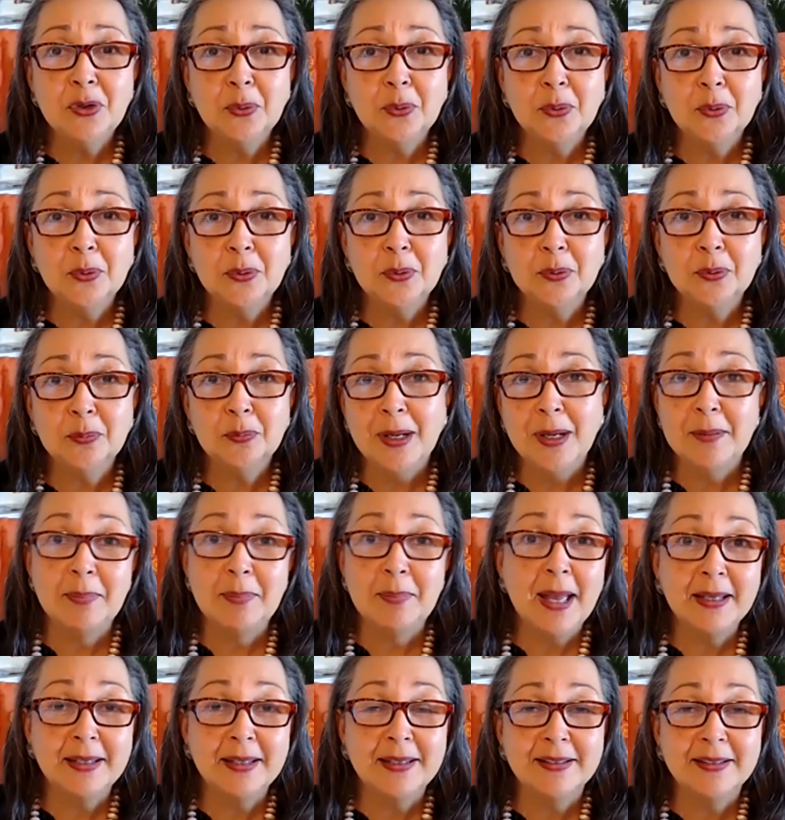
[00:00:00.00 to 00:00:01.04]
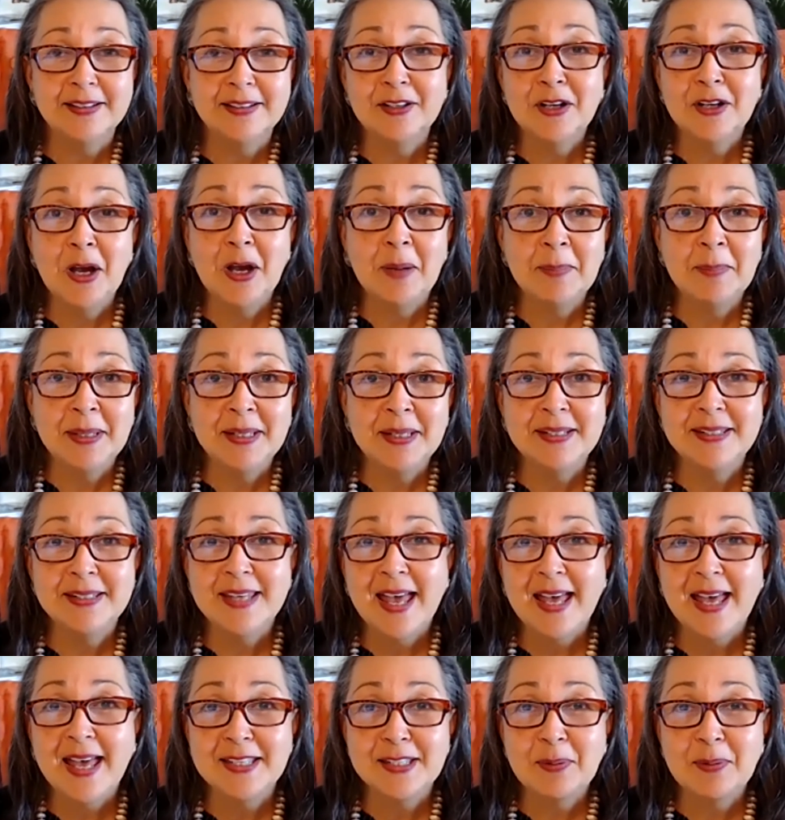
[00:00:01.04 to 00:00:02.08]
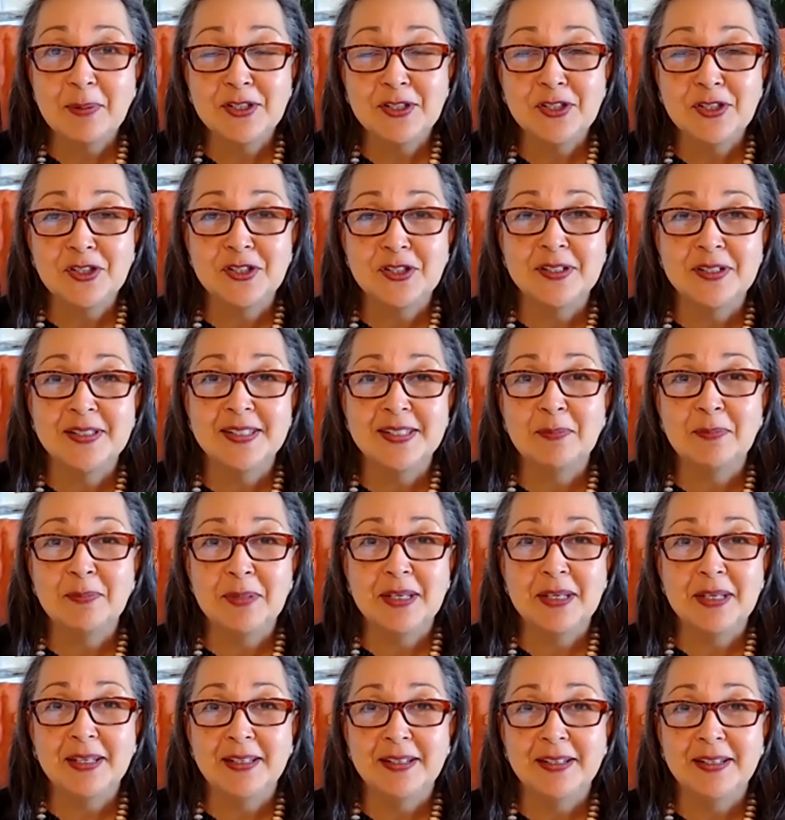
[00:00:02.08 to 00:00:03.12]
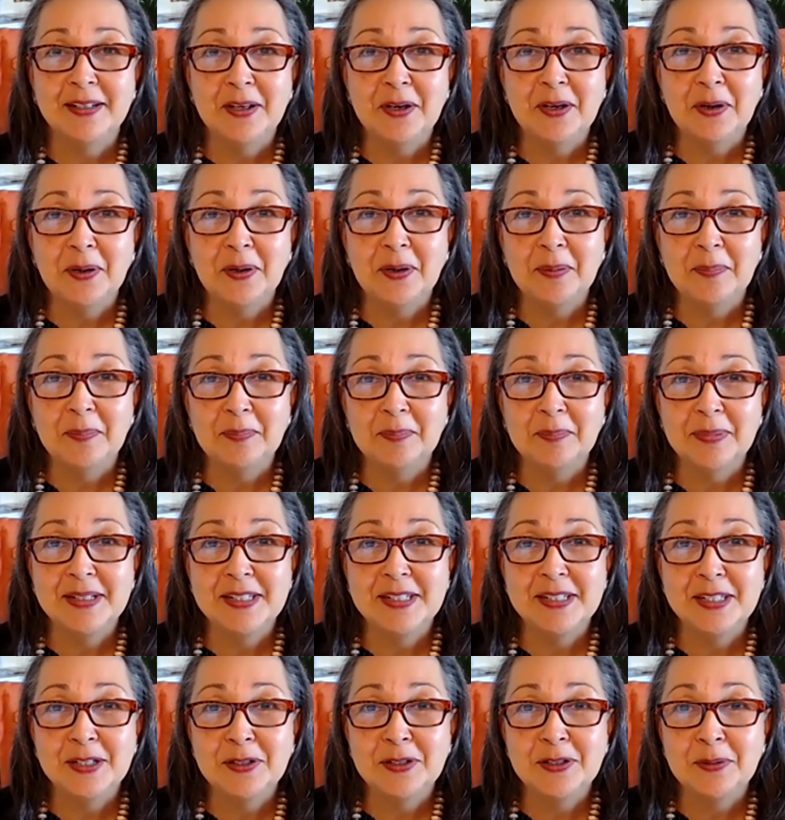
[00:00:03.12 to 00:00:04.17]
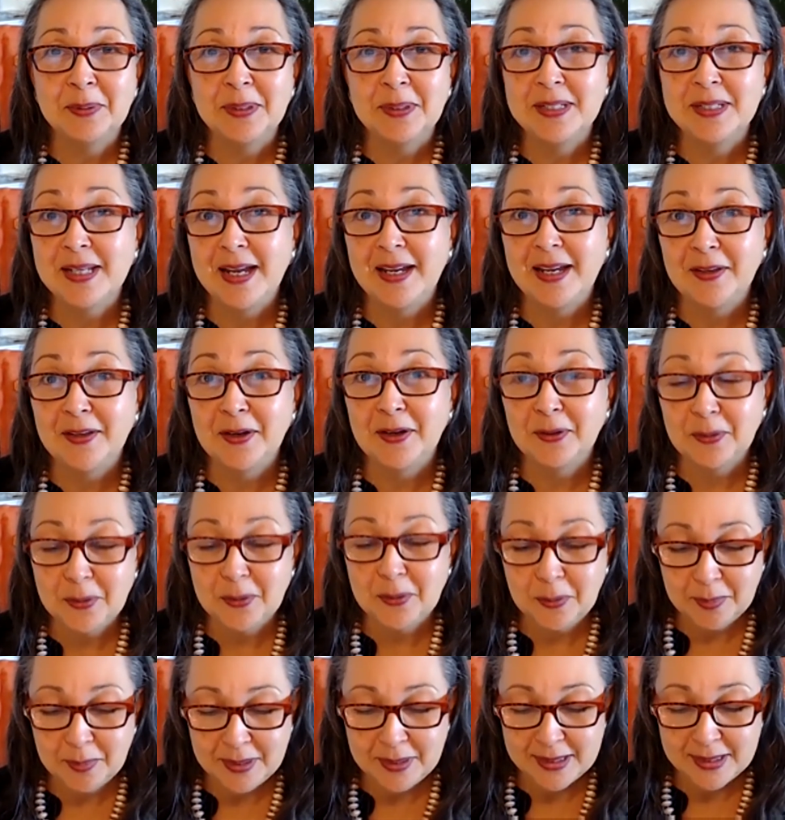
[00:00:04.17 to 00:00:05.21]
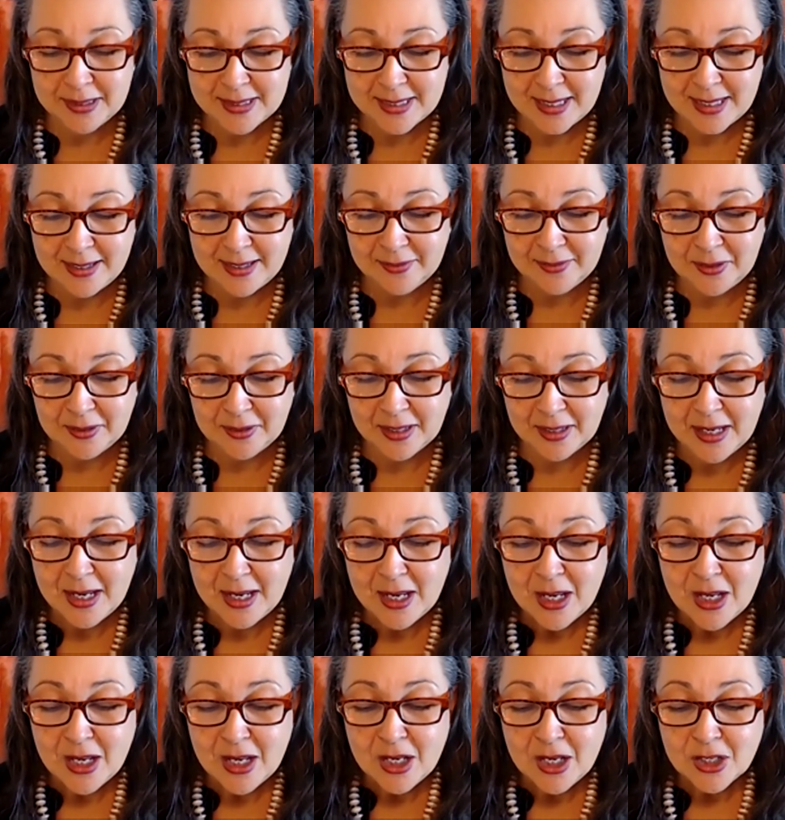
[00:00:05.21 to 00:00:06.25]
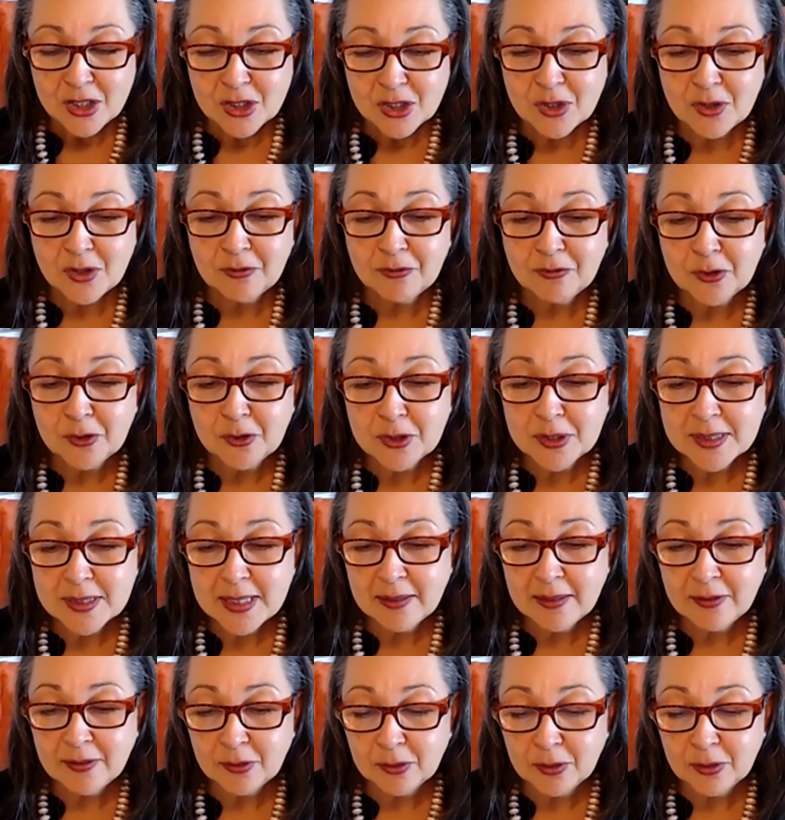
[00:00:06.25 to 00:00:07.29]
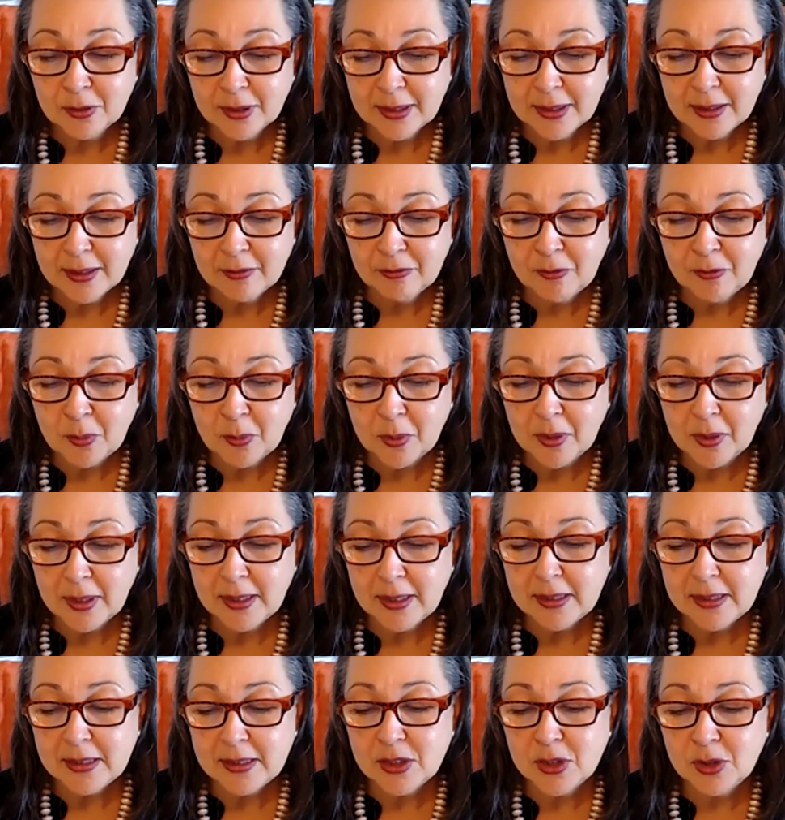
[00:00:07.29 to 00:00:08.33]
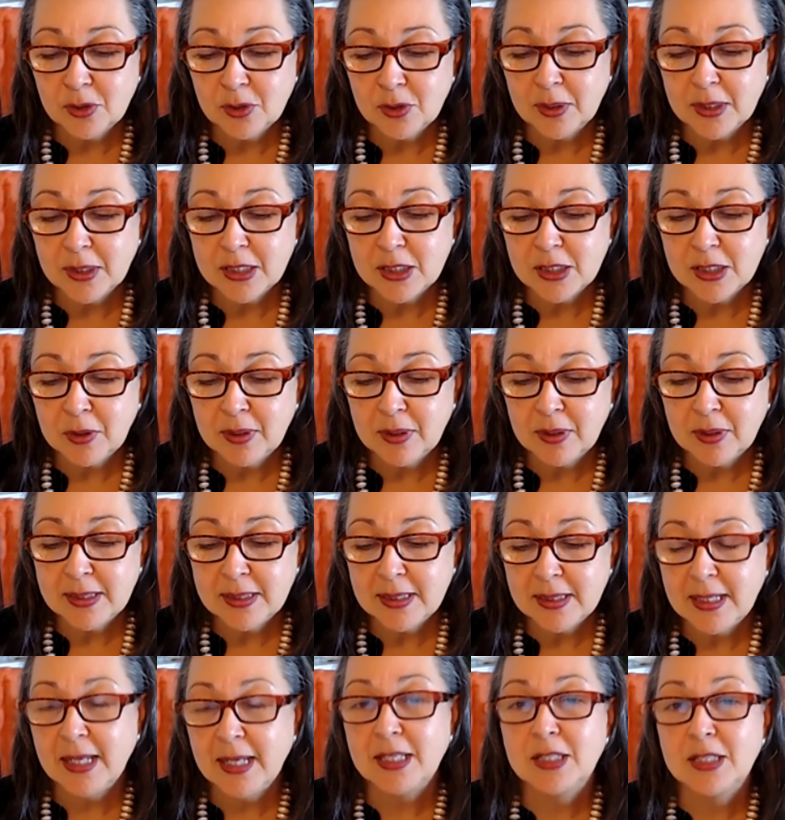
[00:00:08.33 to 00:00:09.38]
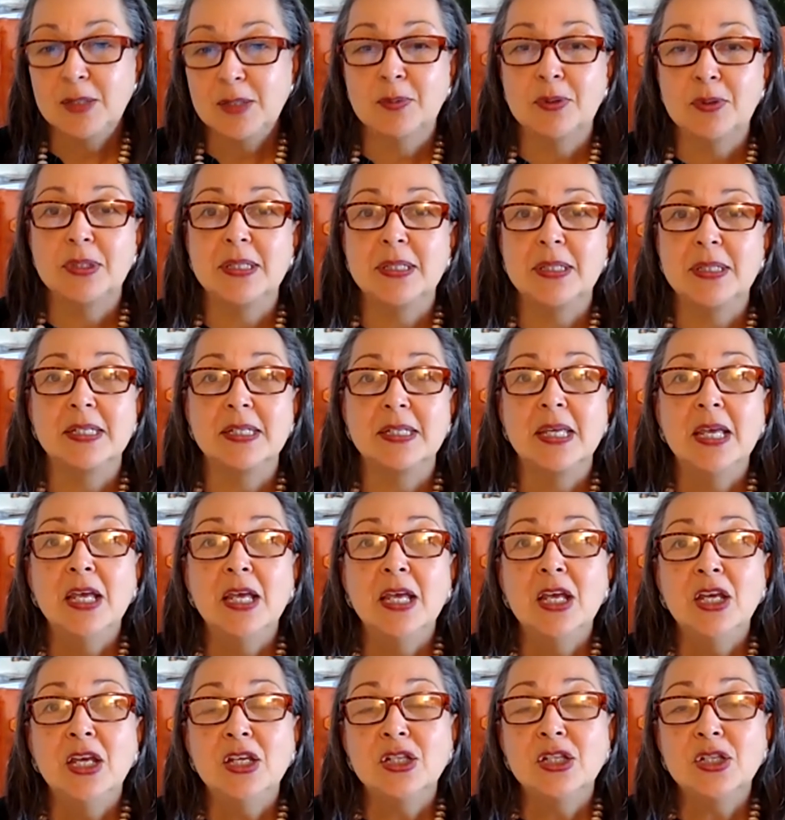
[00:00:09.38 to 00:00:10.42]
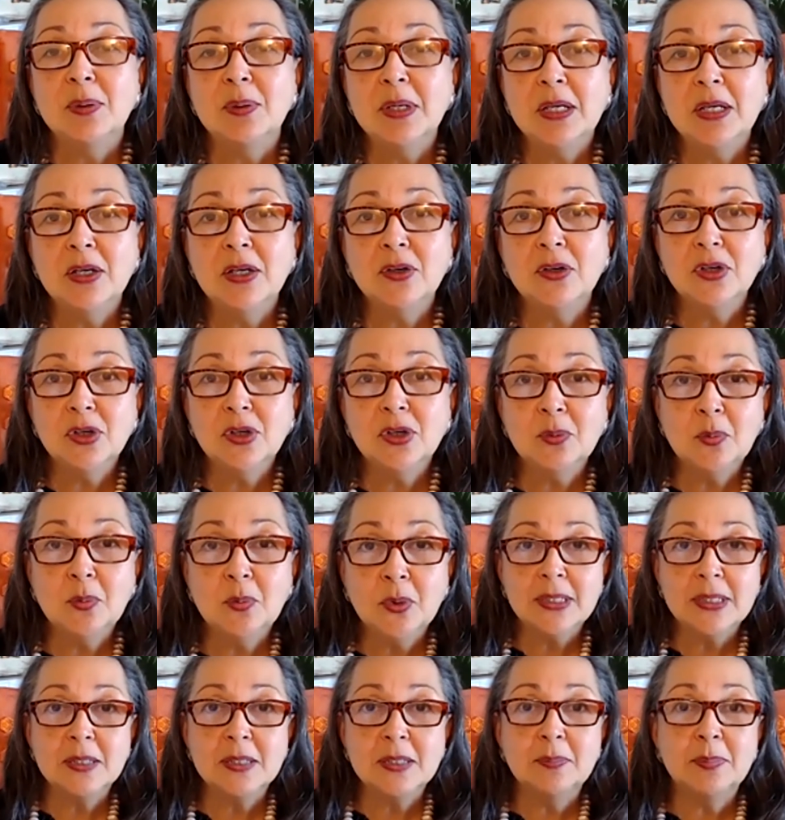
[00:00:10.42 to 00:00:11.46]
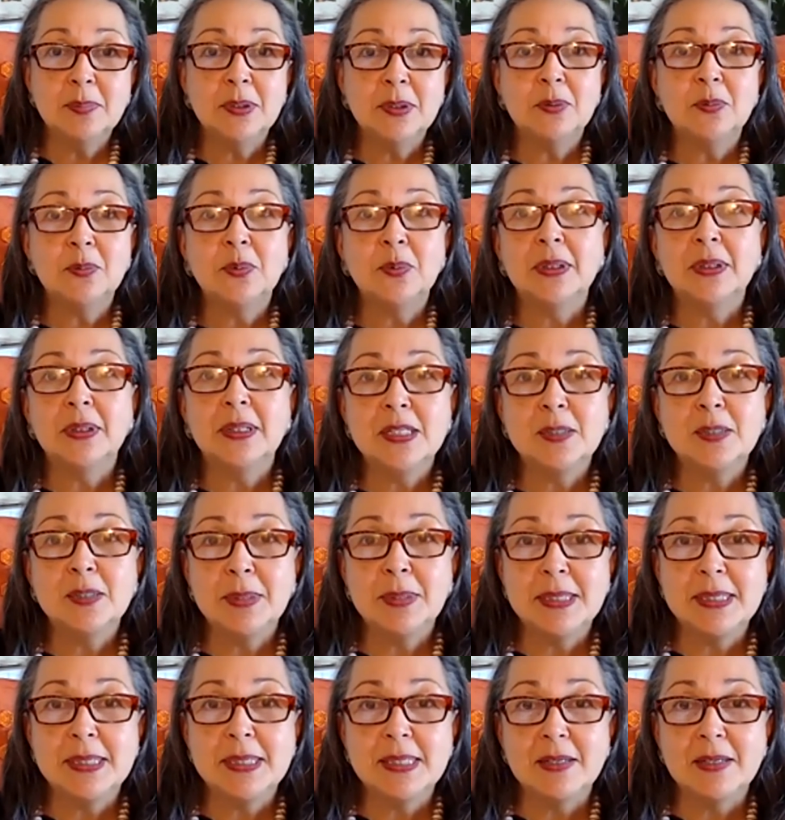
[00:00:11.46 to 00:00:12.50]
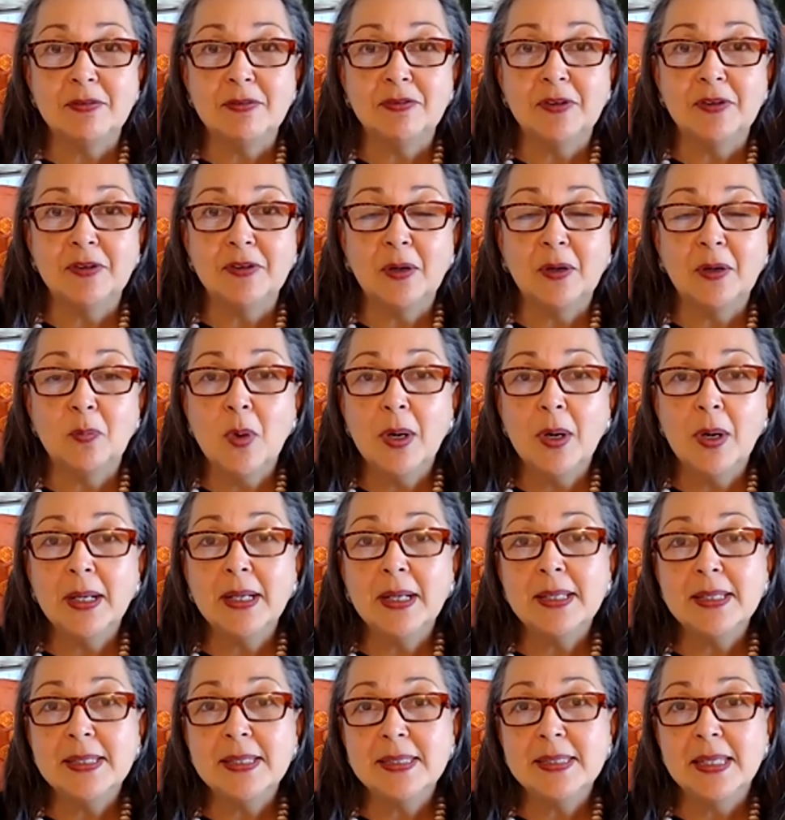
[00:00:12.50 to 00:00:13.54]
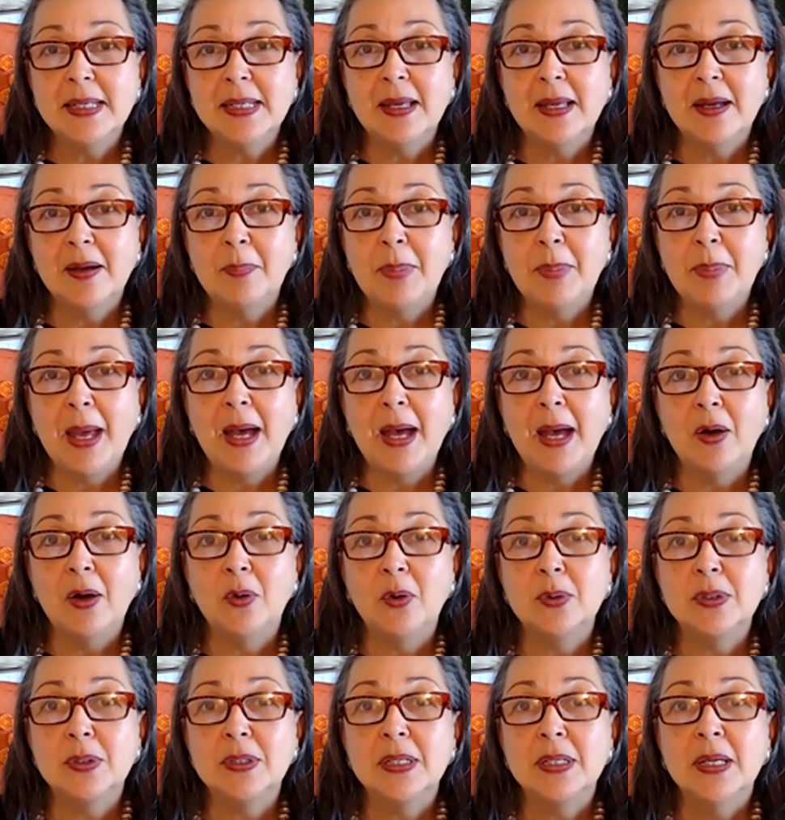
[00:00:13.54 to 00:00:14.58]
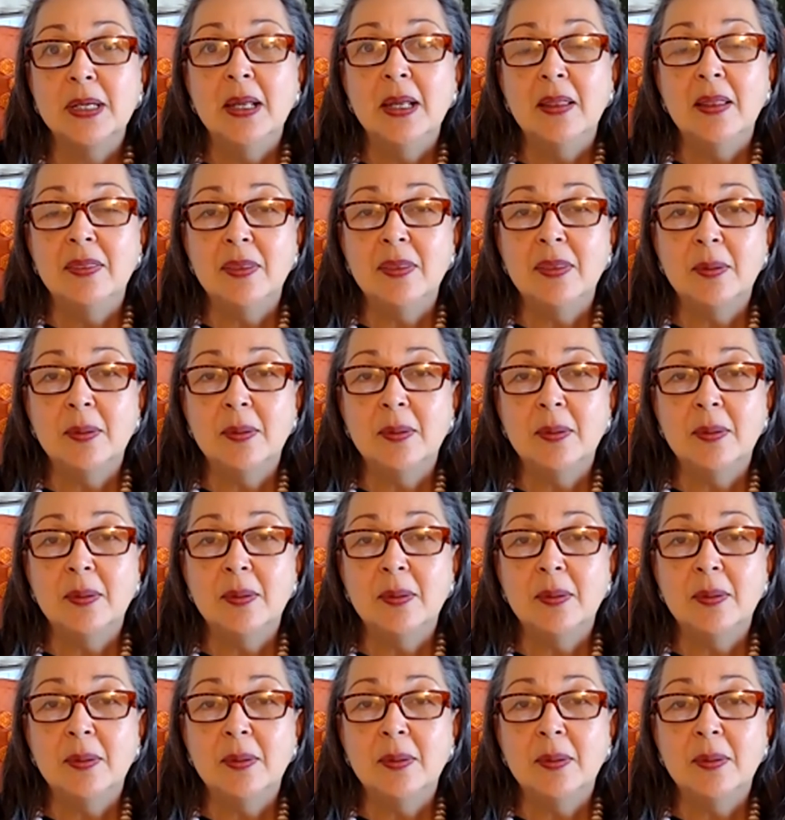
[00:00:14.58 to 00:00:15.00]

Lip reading: you'll write back a comment, ask questions, and we can continue a dialogue or open a dialogue. So the first thing they're looking for is your experience and expertise. So here you want to be really specific. What is it about